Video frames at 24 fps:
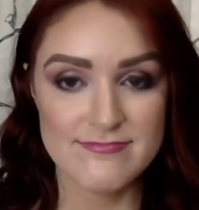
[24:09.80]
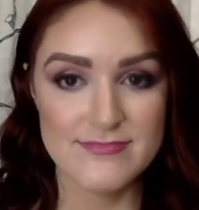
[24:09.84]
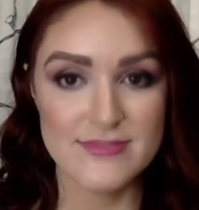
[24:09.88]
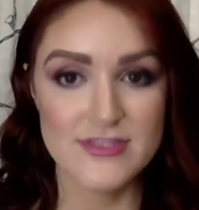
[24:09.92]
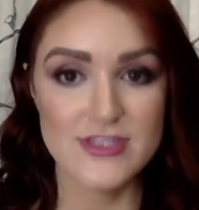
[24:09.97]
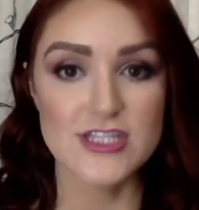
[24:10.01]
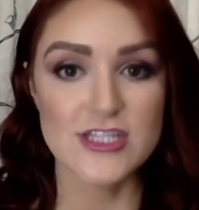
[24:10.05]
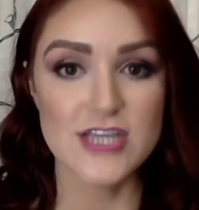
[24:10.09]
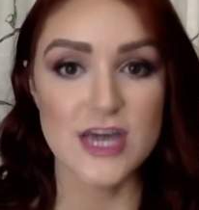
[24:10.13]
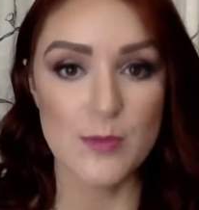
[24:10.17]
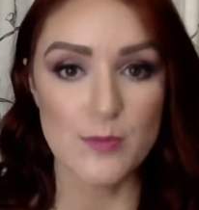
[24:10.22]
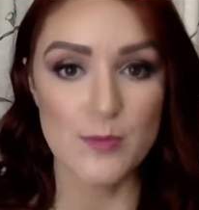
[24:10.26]

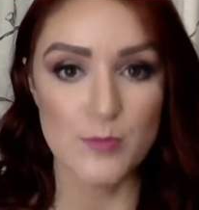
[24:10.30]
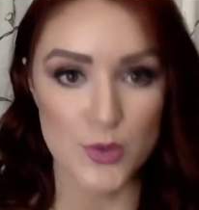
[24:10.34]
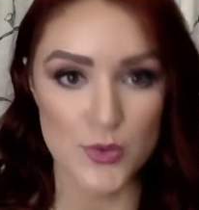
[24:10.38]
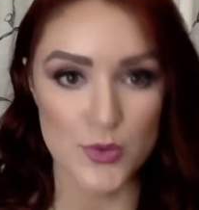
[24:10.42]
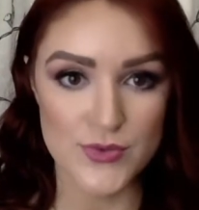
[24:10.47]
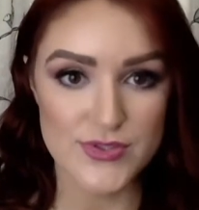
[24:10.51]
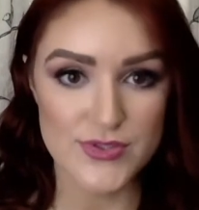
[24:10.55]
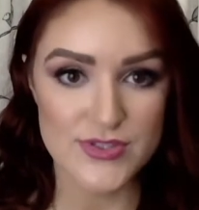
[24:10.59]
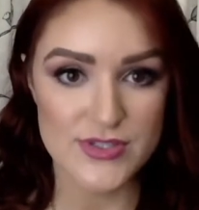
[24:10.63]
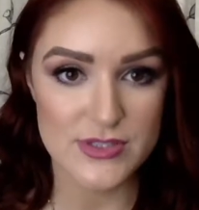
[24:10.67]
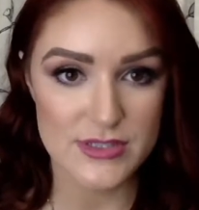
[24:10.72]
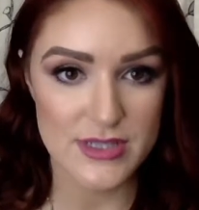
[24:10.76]

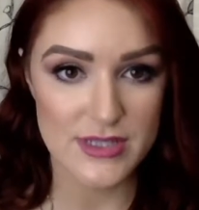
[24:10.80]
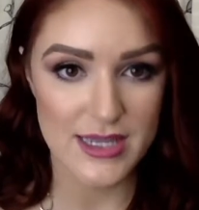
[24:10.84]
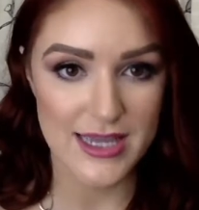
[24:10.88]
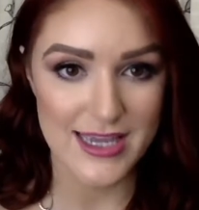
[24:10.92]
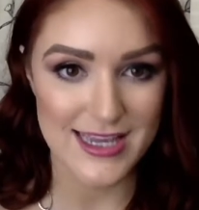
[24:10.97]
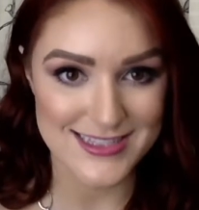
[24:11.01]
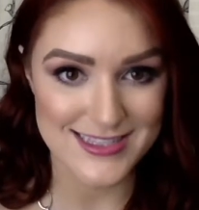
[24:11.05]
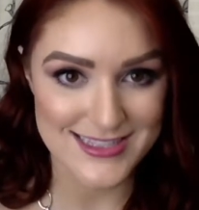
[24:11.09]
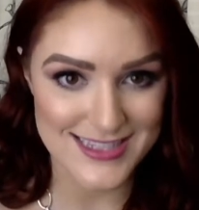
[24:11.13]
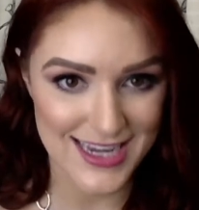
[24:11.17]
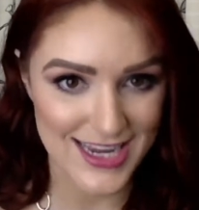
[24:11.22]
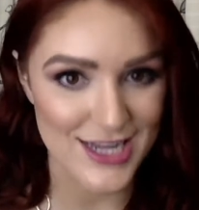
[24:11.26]
doubles
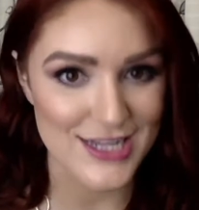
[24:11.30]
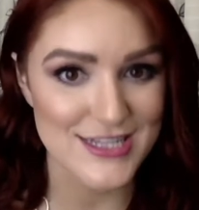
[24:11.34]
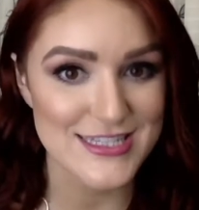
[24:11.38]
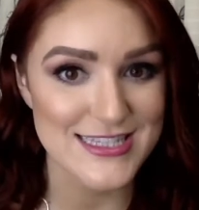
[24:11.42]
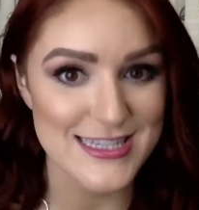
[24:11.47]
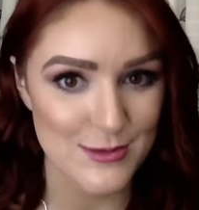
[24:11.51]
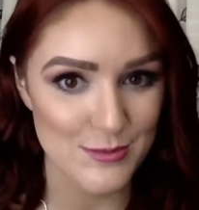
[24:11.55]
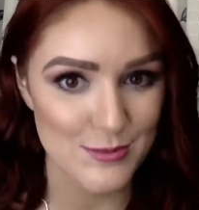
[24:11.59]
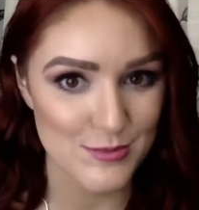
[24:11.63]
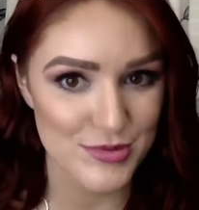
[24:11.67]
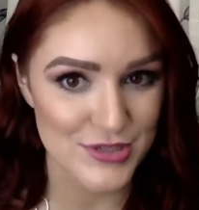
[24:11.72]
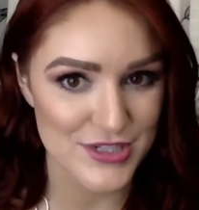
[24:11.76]

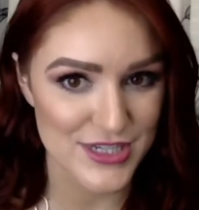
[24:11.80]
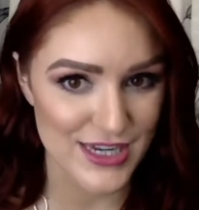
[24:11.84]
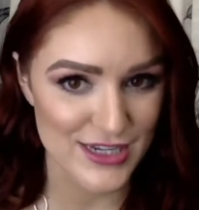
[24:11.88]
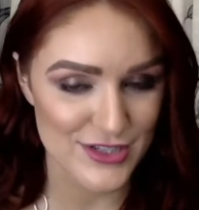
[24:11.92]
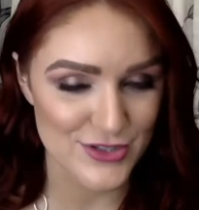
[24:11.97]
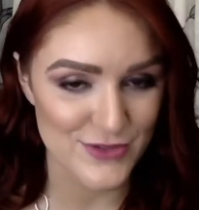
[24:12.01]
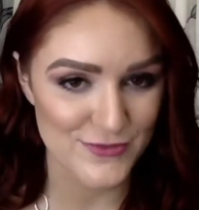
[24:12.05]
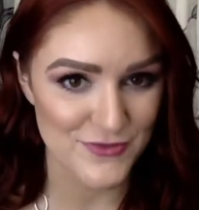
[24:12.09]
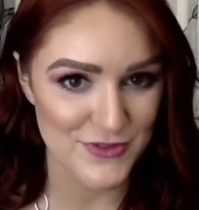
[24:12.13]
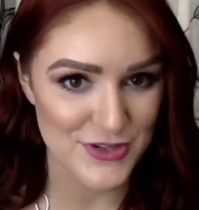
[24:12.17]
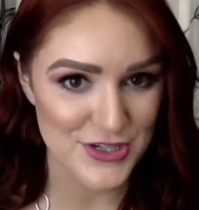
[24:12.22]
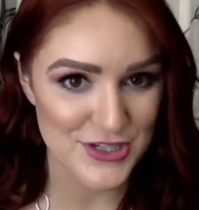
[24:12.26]
antioxidant
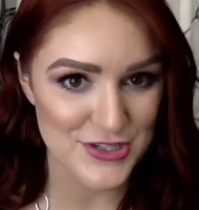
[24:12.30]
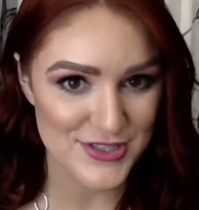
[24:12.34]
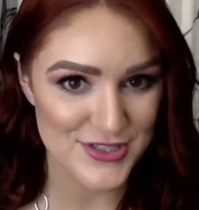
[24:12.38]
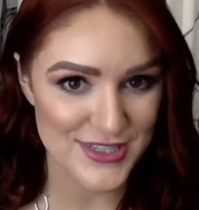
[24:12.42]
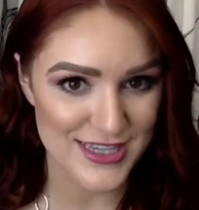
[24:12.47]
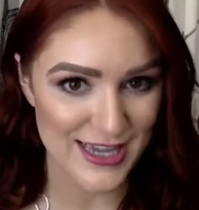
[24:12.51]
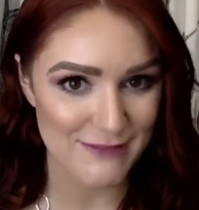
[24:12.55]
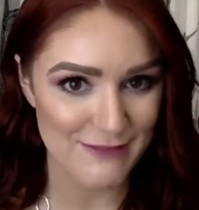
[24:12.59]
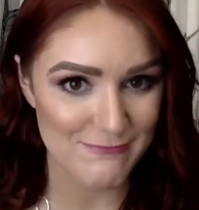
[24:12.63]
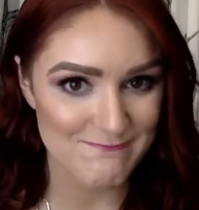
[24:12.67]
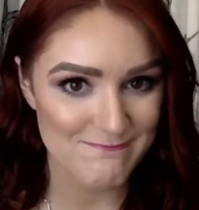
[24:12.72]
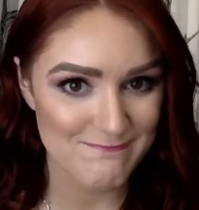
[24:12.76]
protection for your
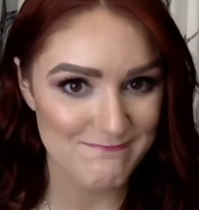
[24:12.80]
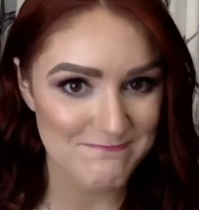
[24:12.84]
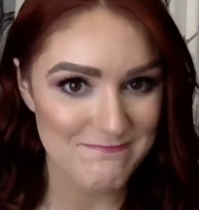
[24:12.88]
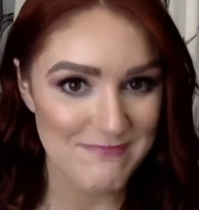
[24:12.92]
skin.